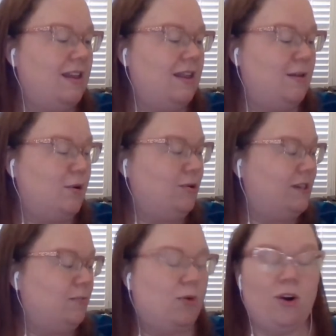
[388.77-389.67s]
the most
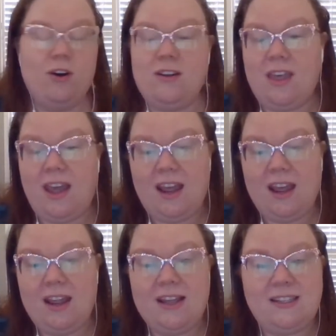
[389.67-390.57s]
important
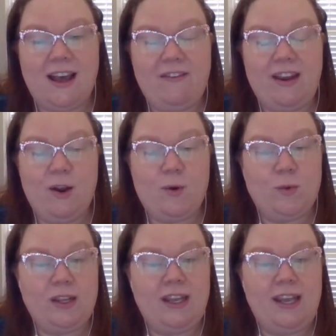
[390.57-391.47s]
thing is having a
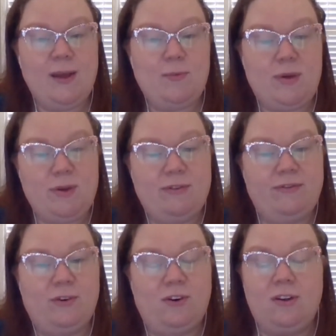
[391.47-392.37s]
really
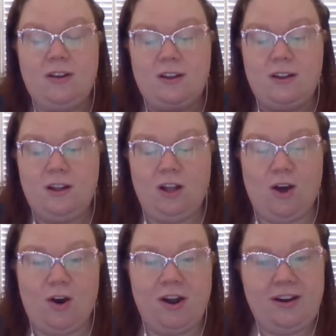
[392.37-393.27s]
beautiful
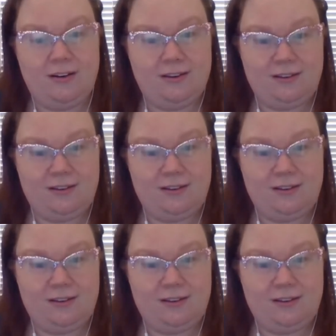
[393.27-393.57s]
lawn,